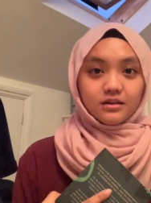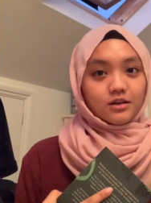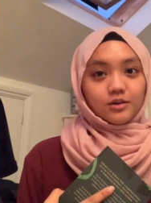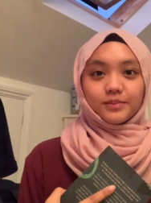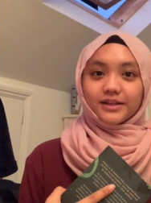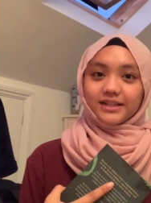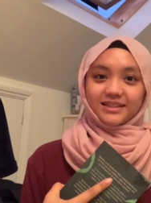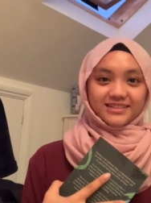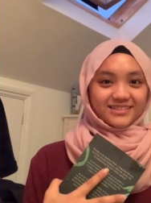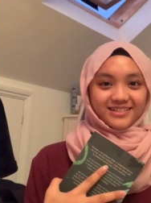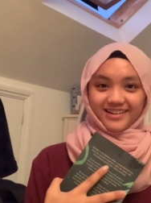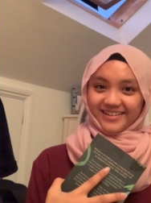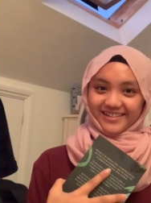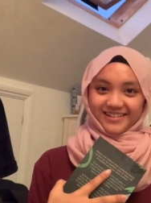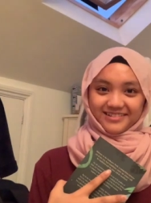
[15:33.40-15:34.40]
nobody is
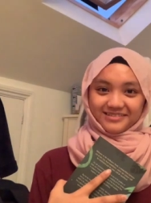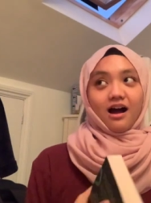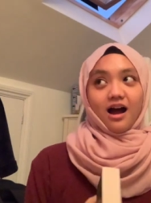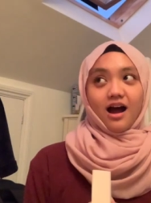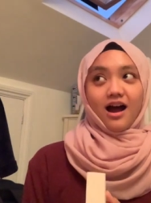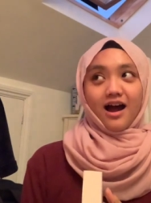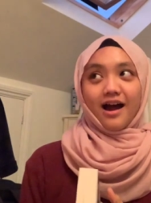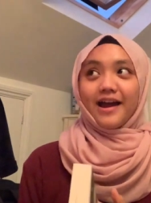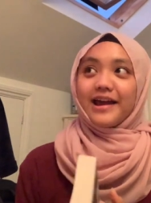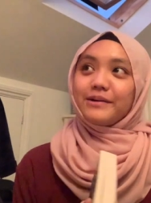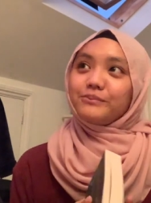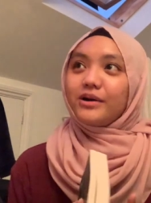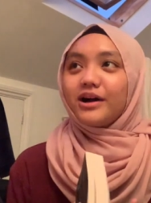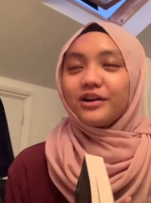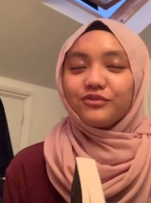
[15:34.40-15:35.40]
dying i am
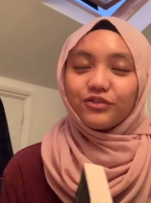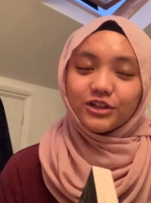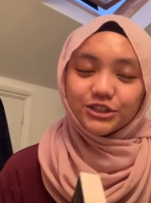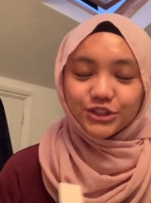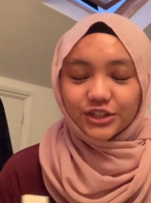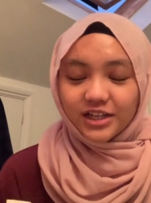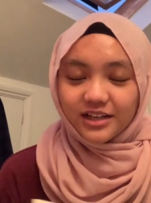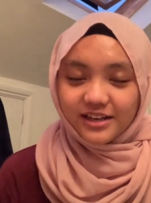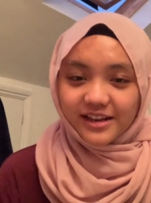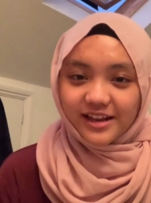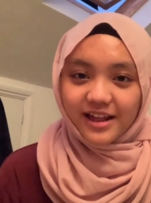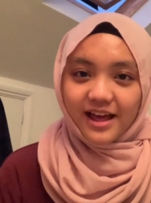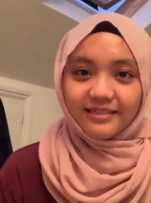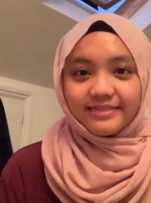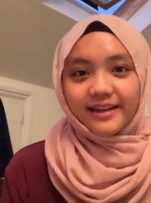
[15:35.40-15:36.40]
unfortunately
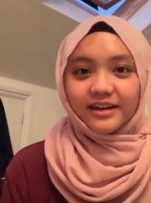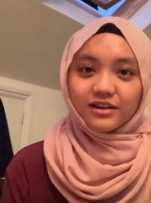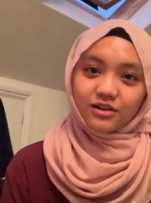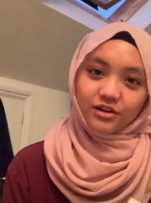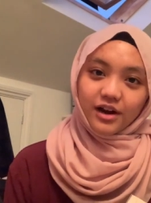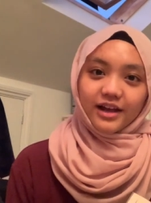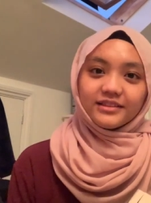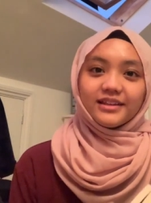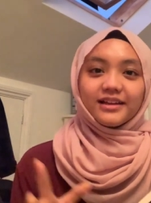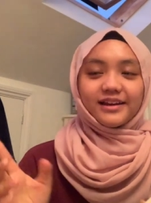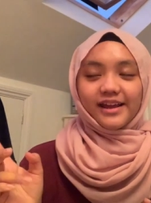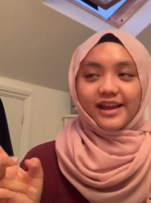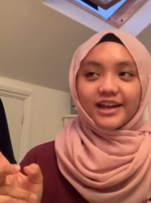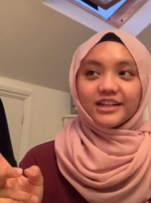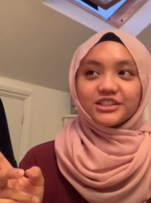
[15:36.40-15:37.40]
at that at that
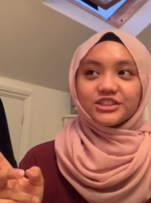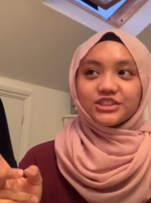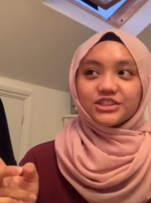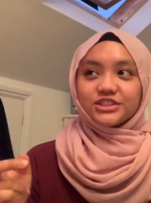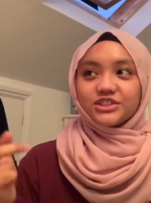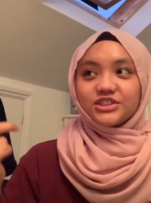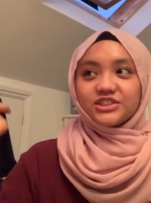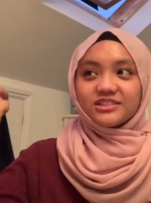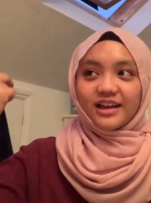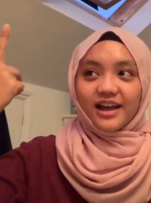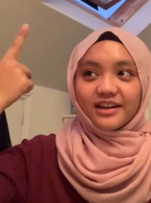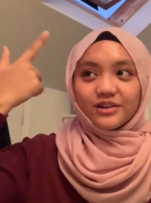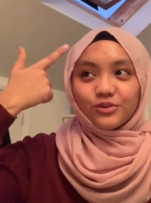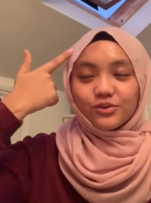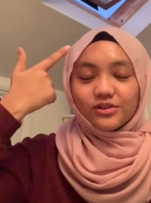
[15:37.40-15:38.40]
age that
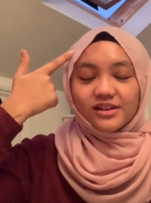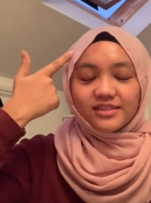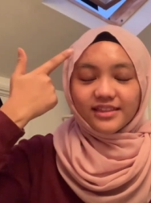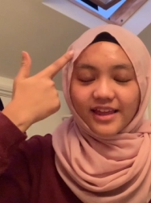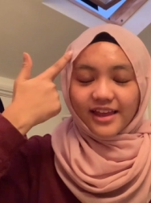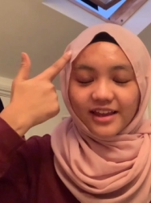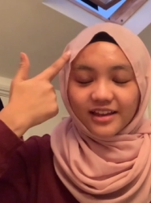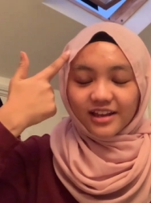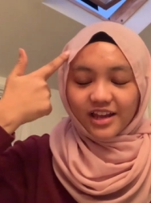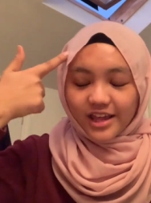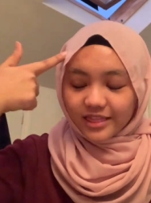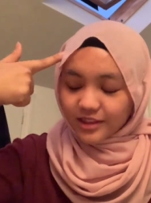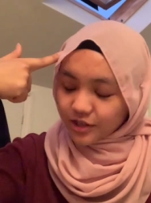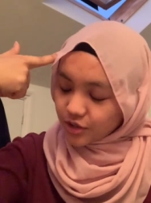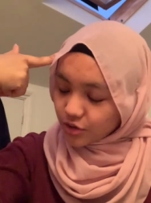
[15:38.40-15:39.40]
the only thing
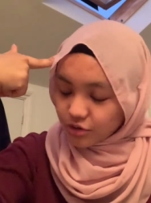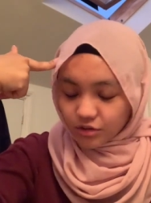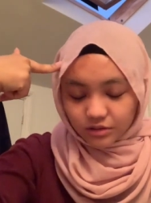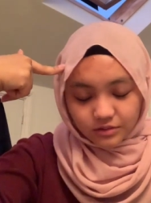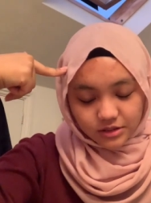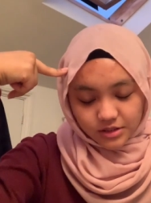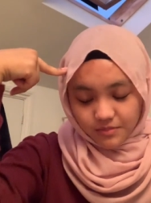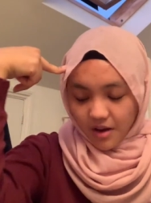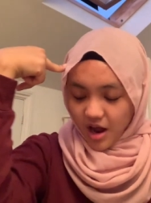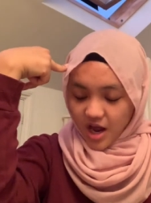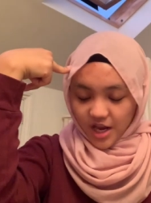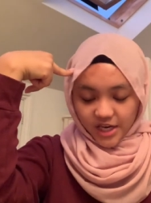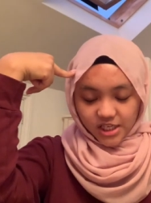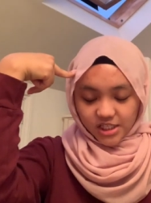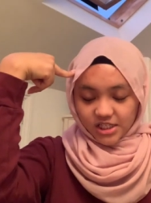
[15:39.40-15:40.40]
in the girl's
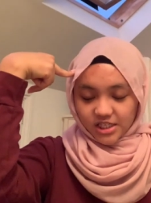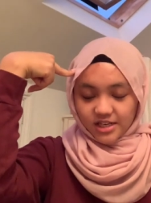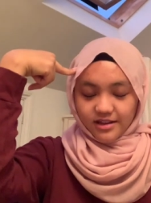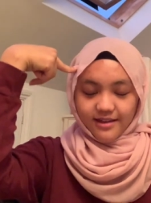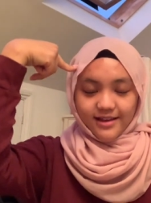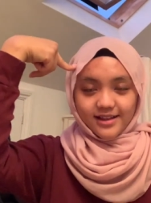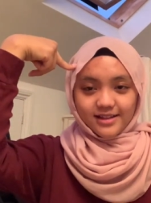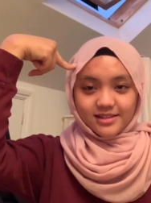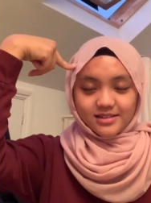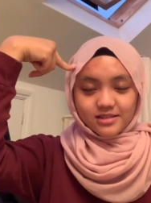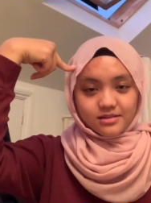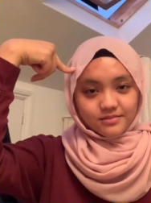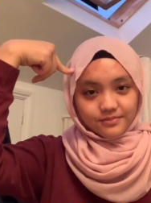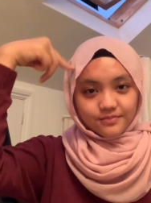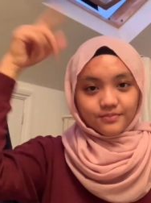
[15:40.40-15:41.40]
mind is
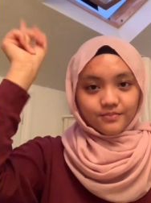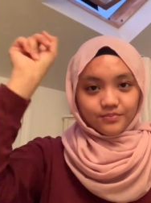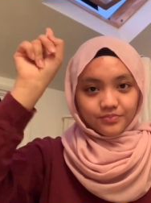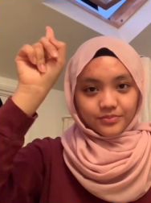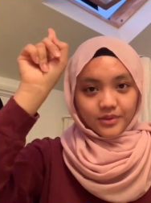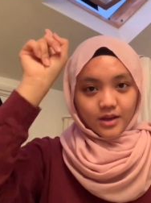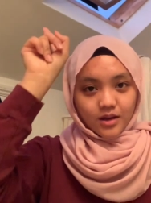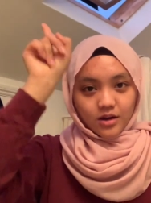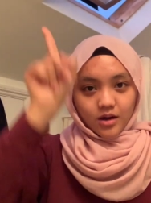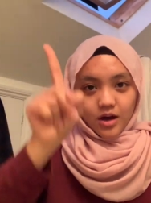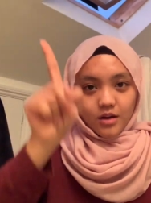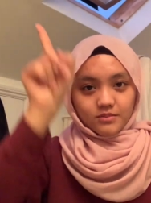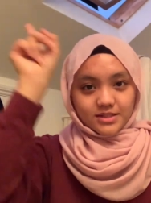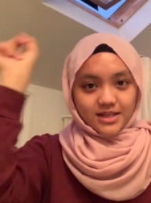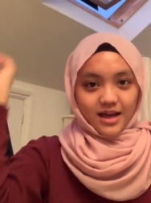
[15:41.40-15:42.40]

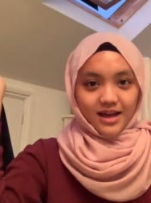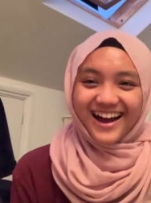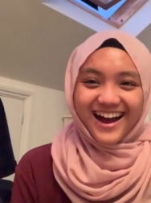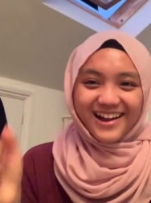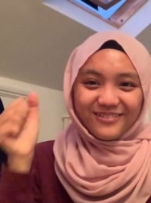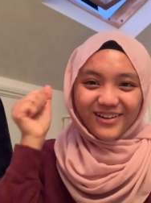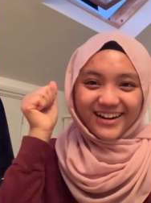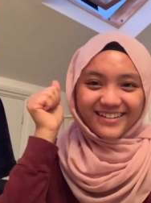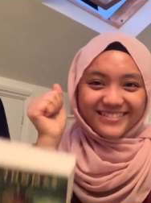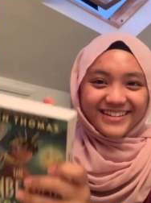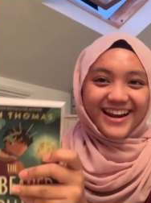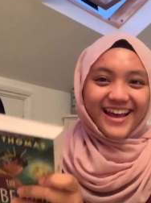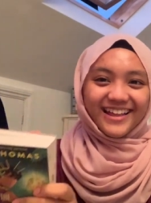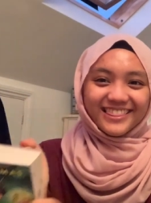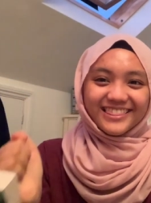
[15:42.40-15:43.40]
homicide. I want
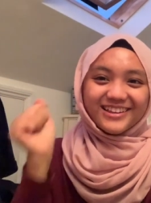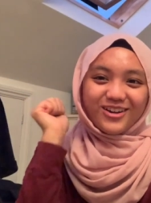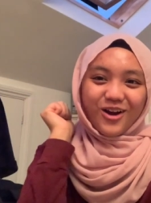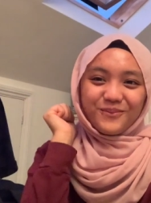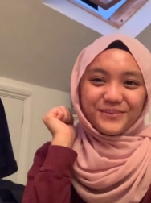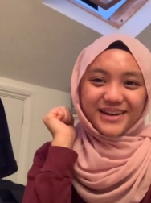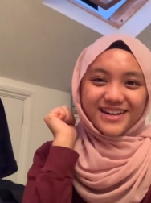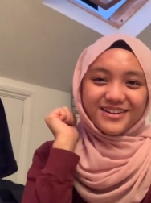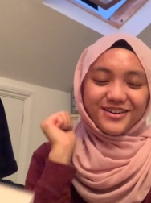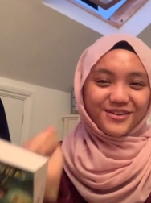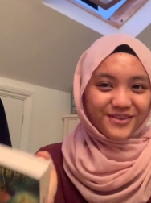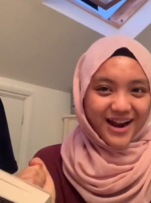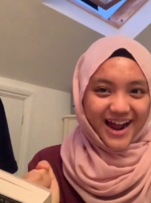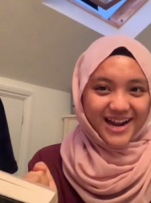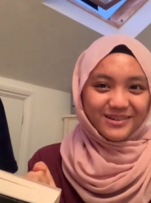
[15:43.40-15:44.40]
death, commit
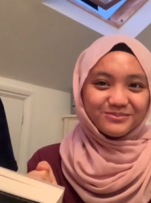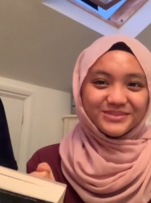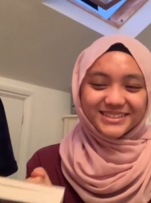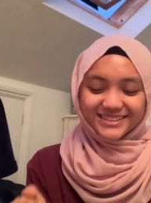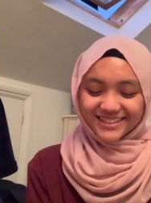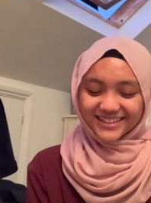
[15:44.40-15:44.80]
crimes,